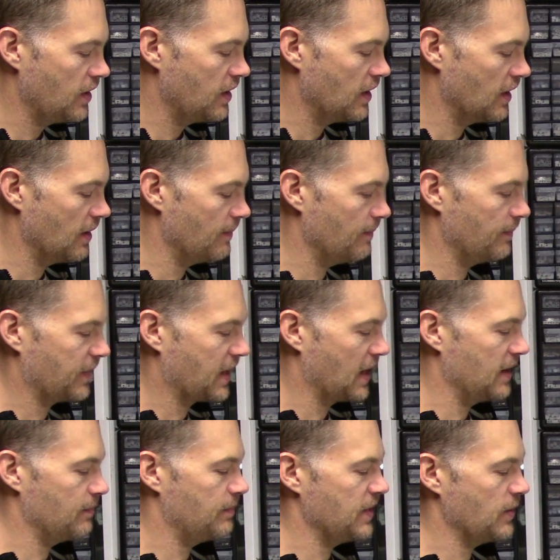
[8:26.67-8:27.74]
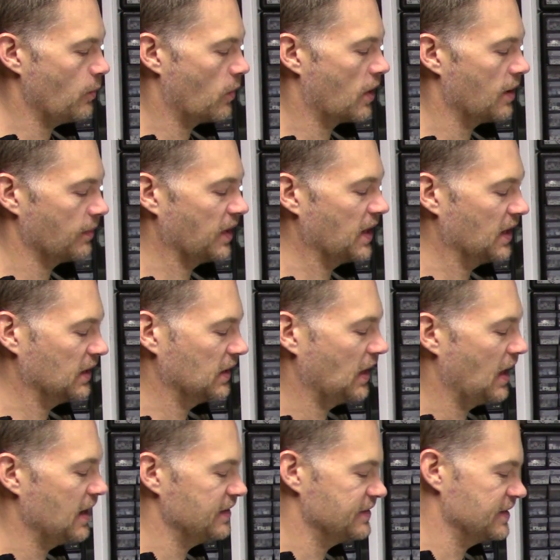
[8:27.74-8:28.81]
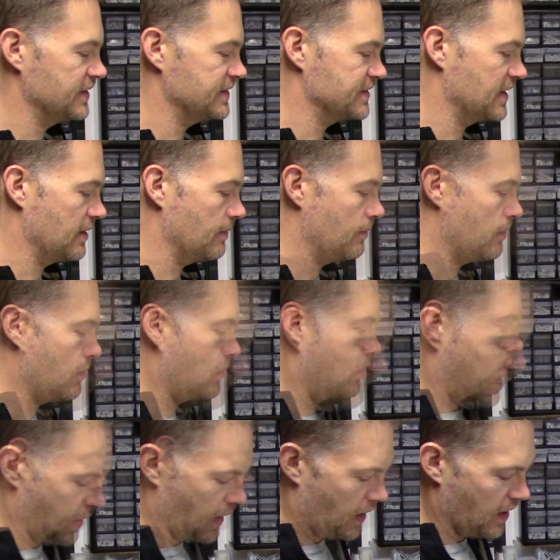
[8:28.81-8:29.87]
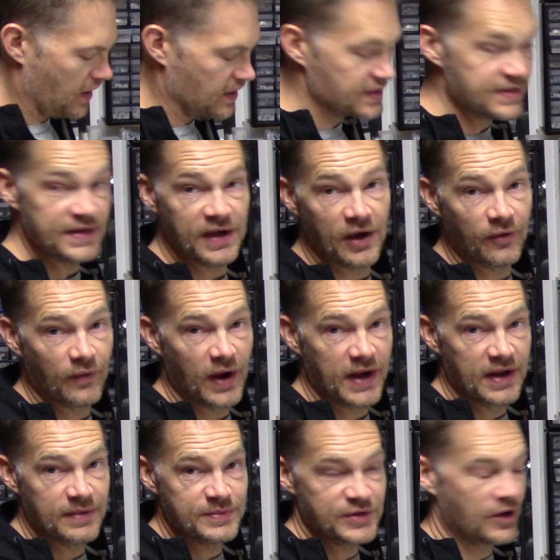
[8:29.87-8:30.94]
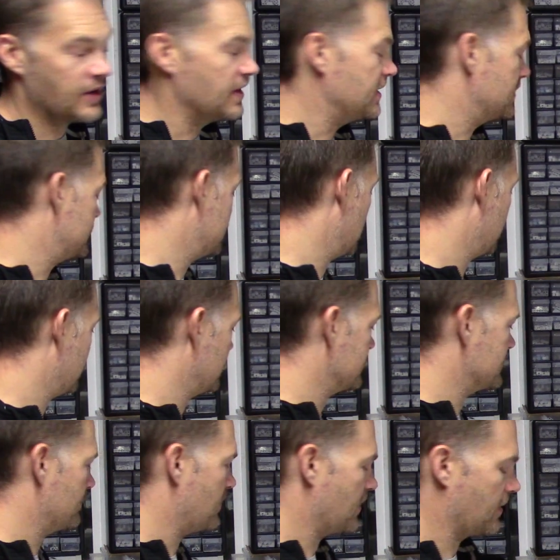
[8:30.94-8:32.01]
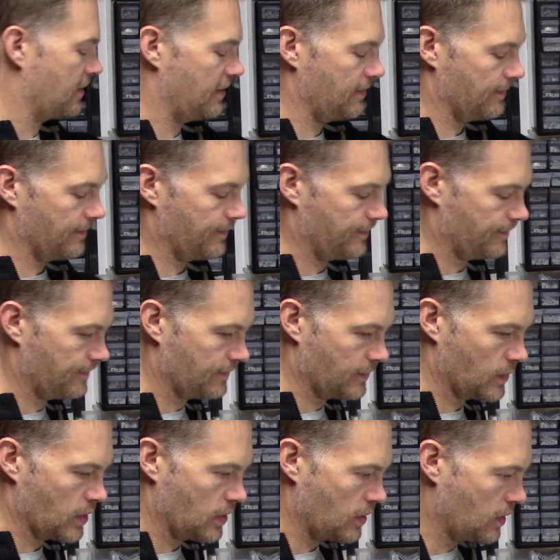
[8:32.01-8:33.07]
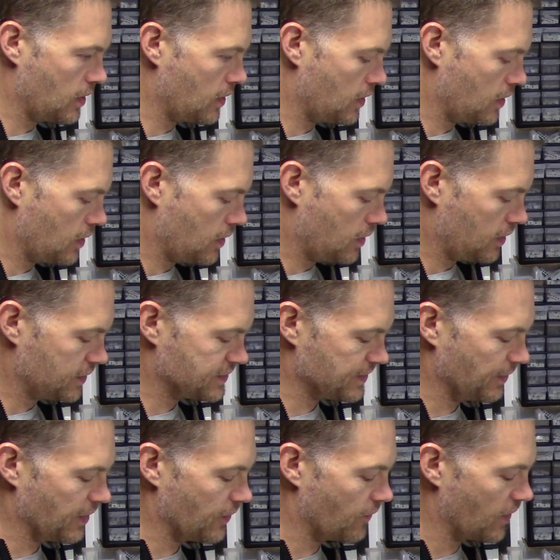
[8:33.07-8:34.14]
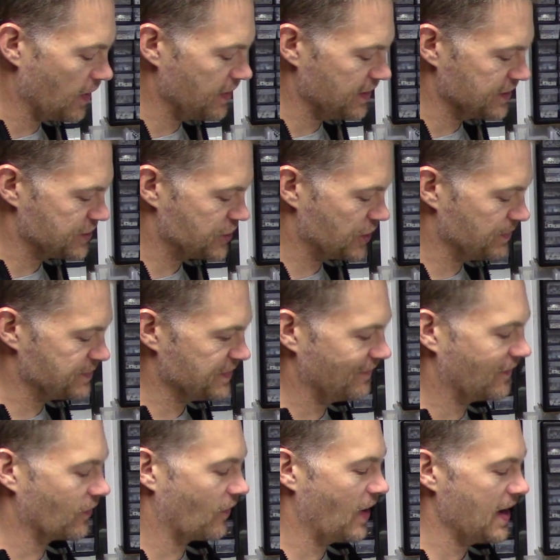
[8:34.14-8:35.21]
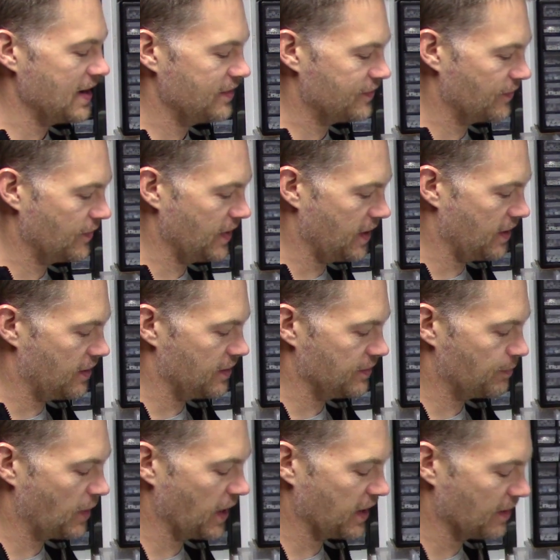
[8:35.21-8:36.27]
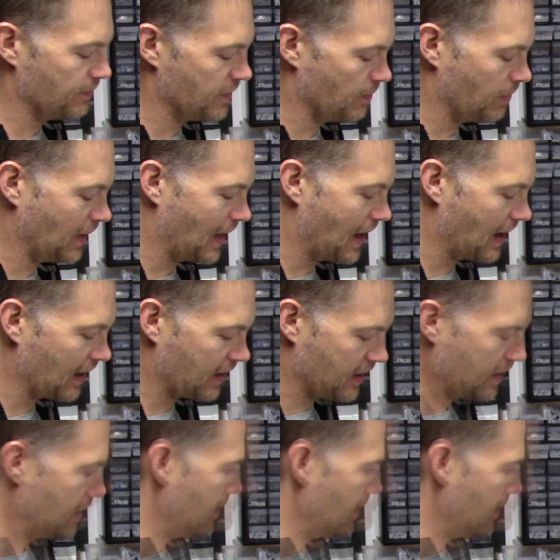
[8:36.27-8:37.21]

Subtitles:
kind of be where I'm gonna line things up. See, already I'm starting to take things apart. So I'm gonna run these strips of gray through here and break up the black.